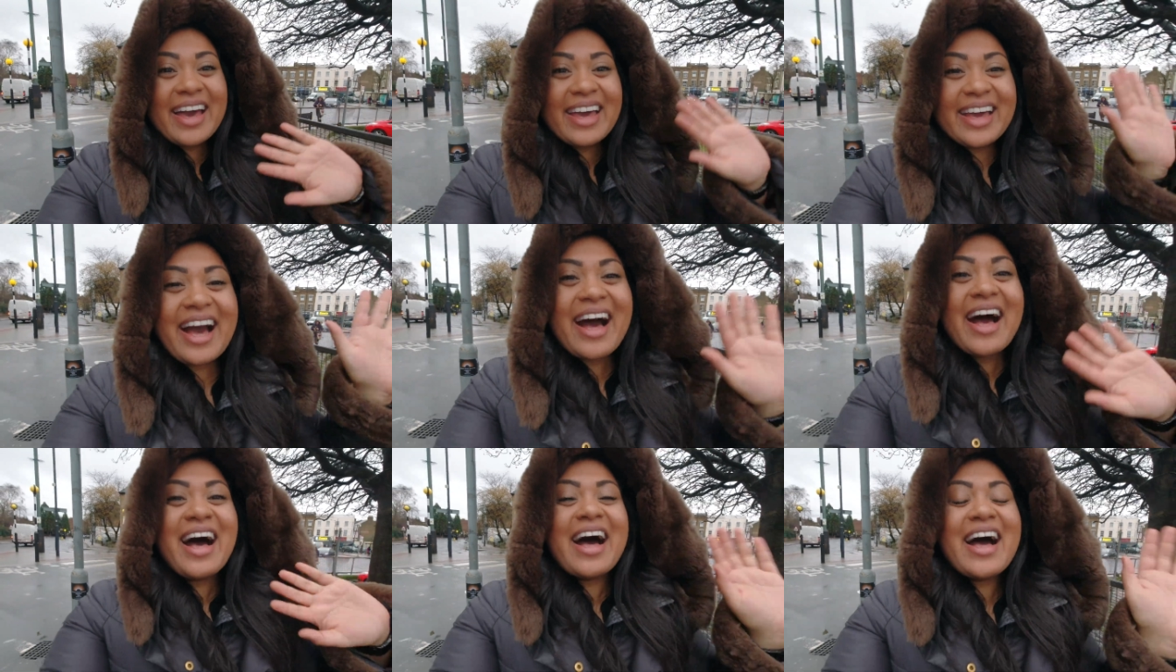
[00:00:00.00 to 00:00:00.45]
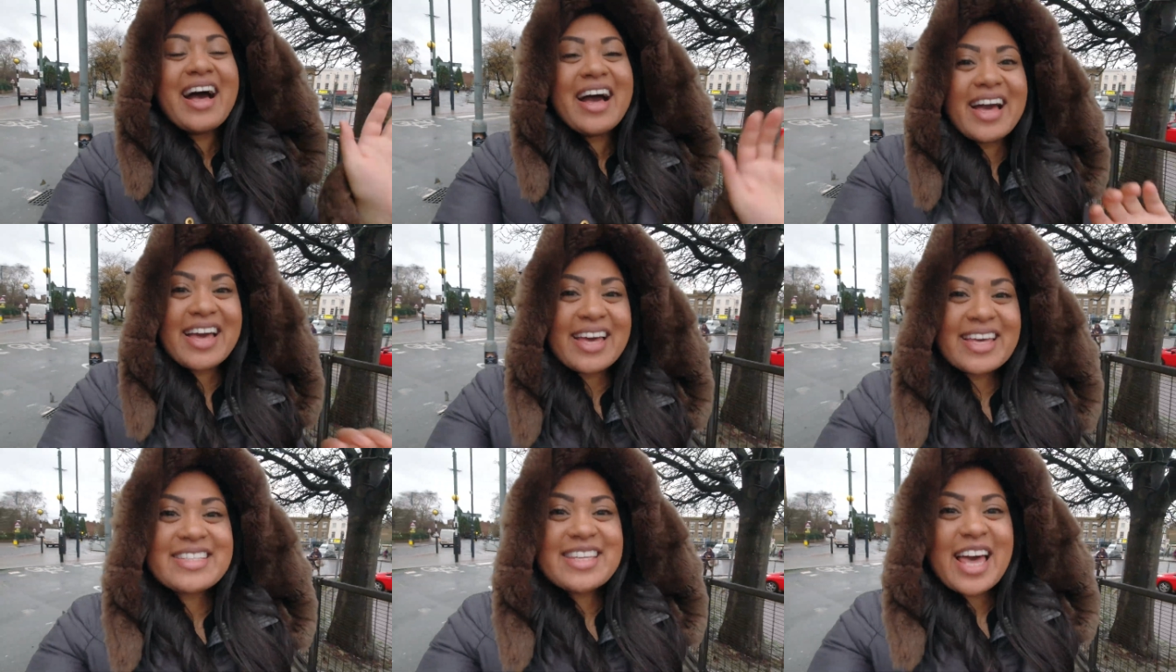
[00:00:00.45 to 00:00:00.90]
Hi
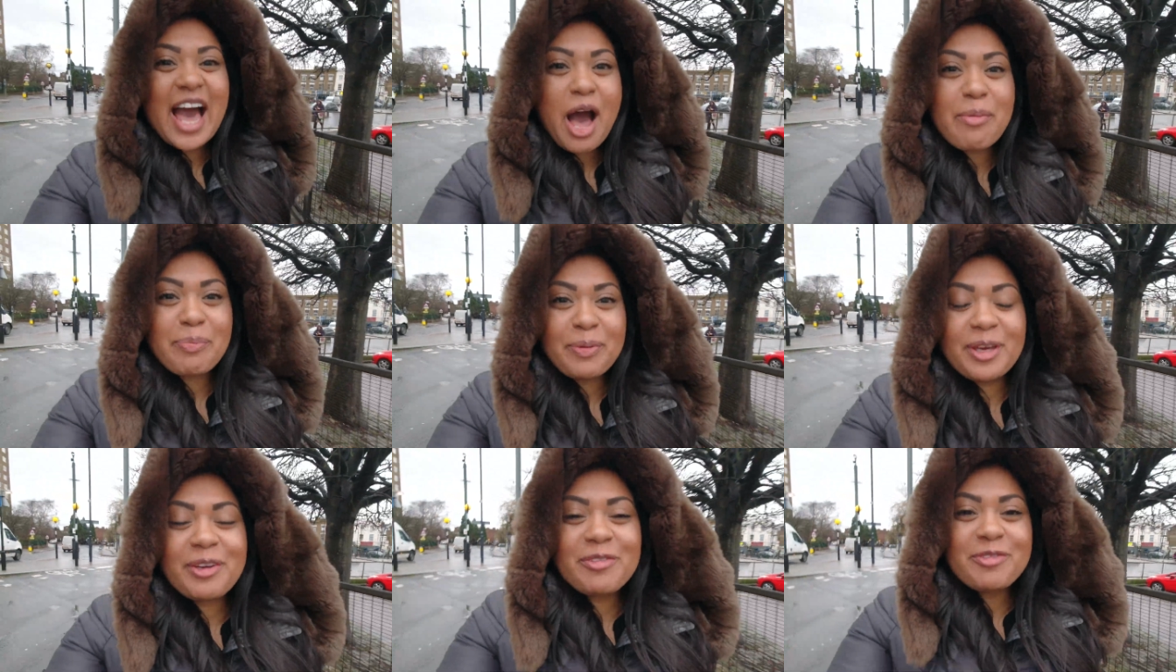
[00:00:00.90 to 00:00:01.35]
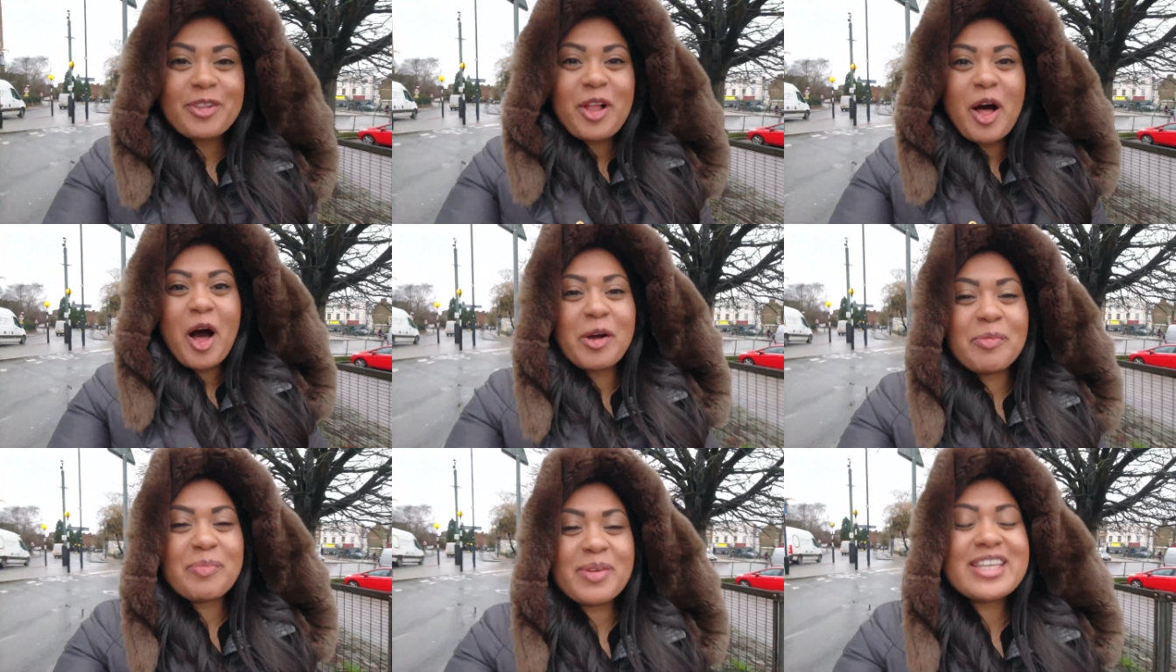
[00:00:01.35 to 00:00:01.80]
guys, happy
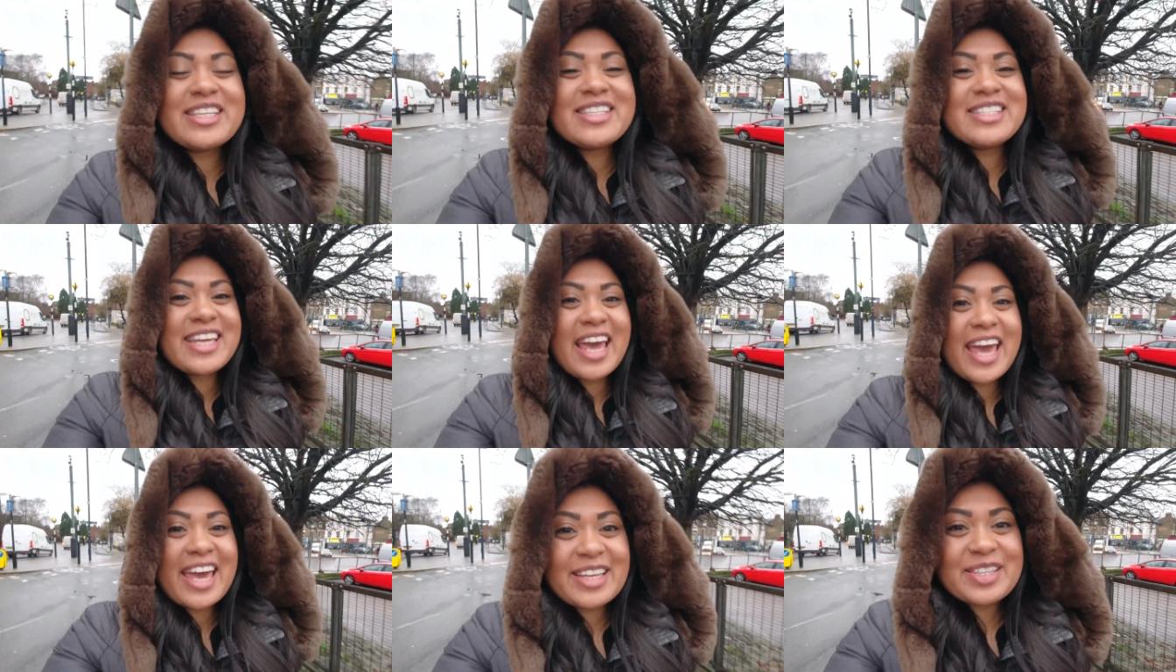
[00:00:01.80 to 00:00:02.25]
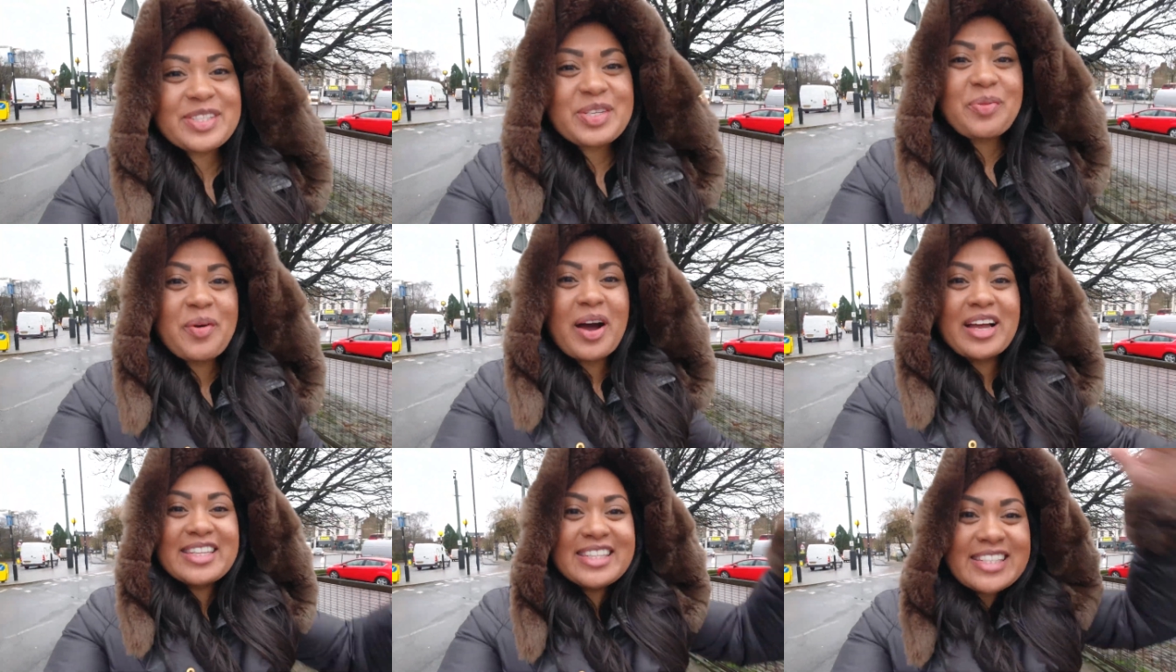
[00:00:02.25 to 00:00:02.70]
Vlogmas day
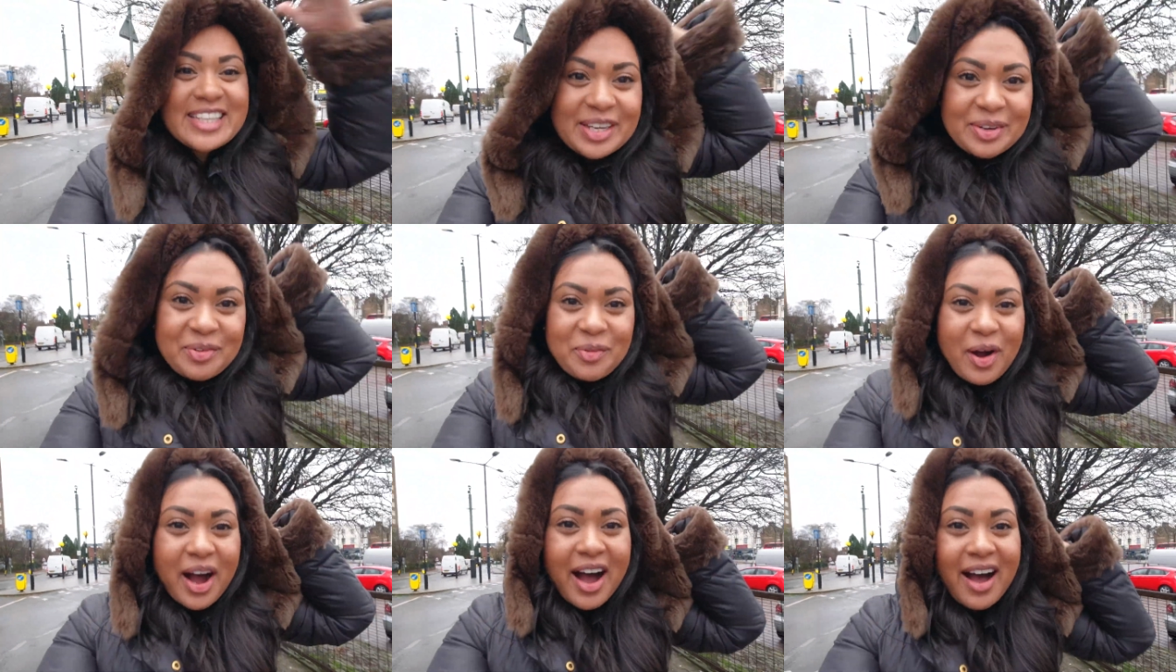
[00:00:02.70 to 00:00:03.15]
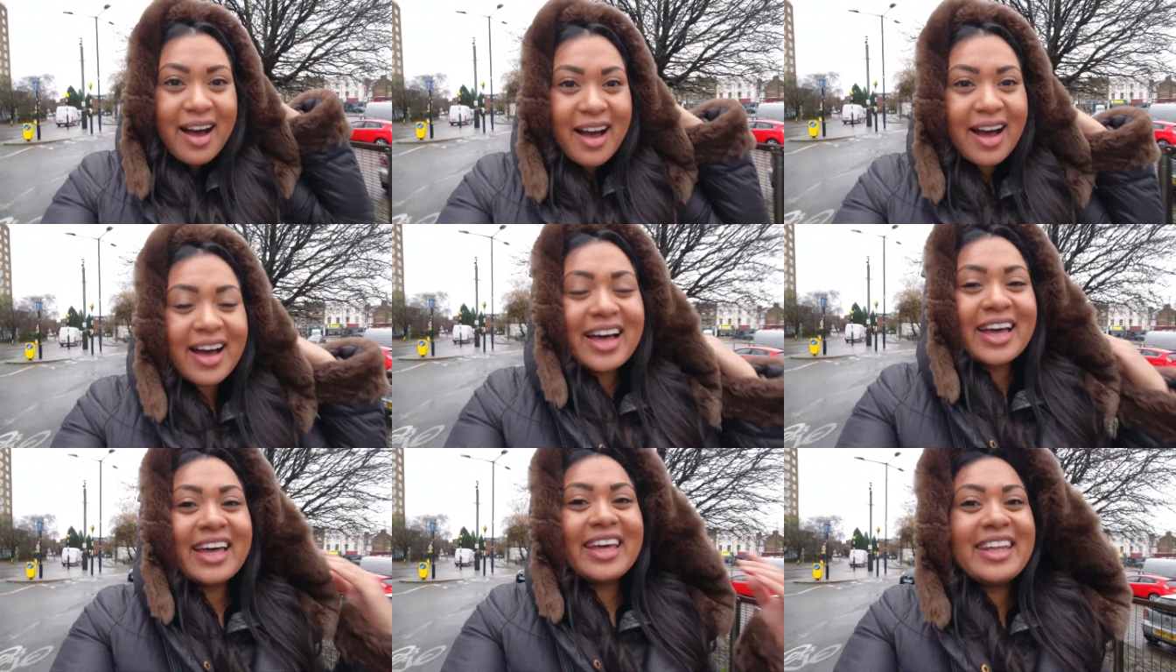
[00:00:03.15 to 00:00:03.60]

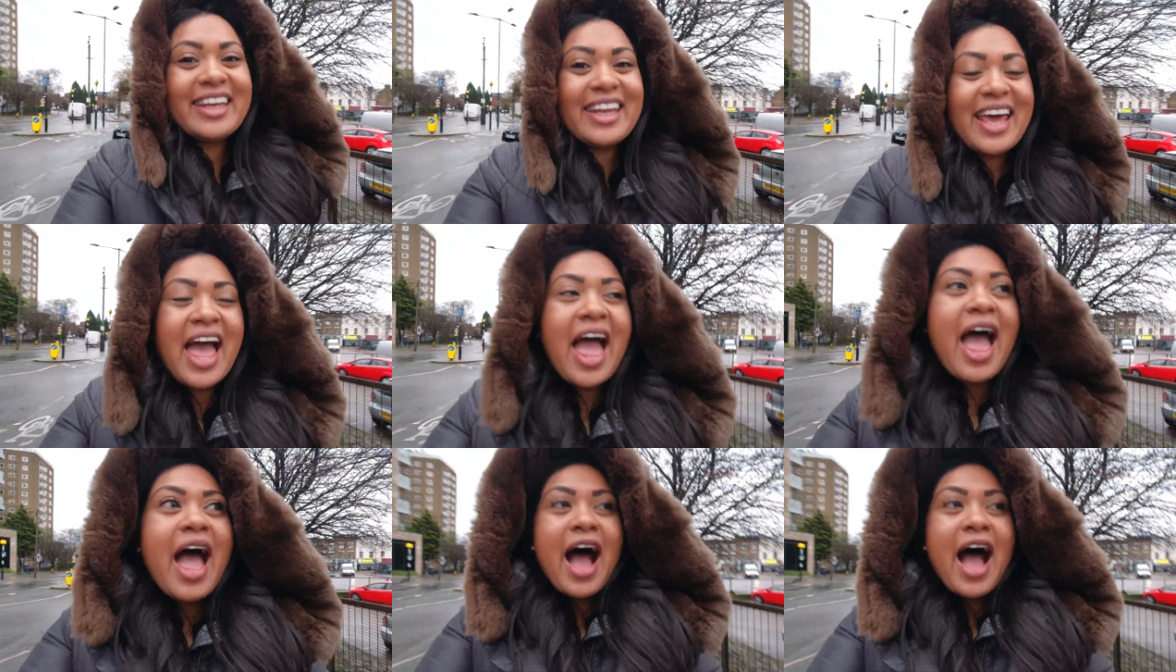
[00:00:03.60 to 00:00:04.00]
21.